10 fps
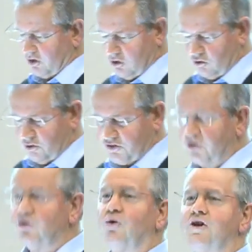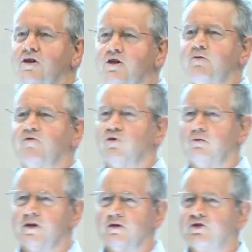the Lord's anointed is
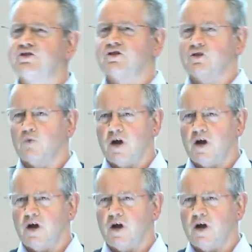before me. This is the